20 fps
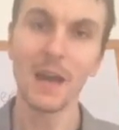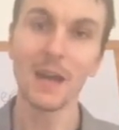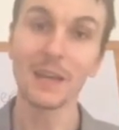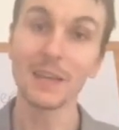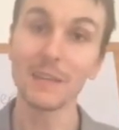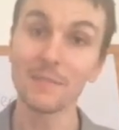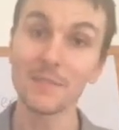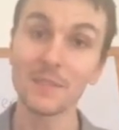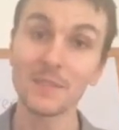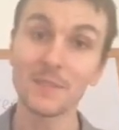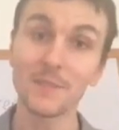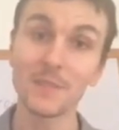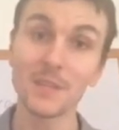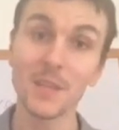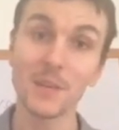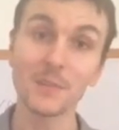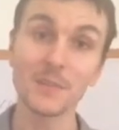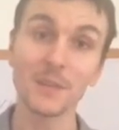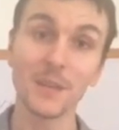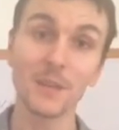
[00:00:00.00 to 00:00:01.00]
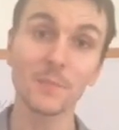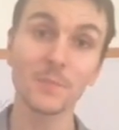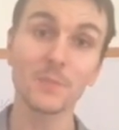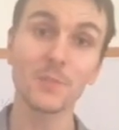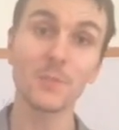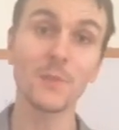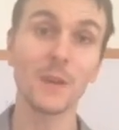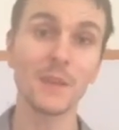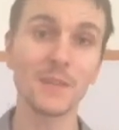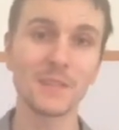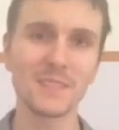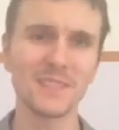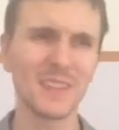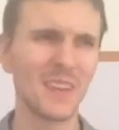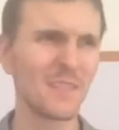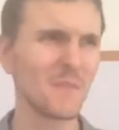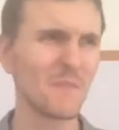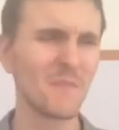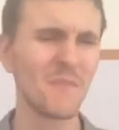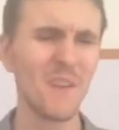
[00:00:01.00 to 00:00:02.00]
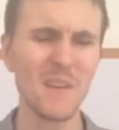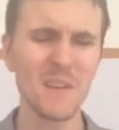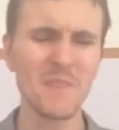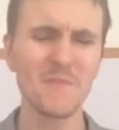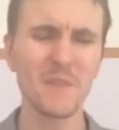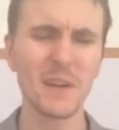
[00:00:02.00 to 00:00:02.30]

And if this video has helped you understand the very,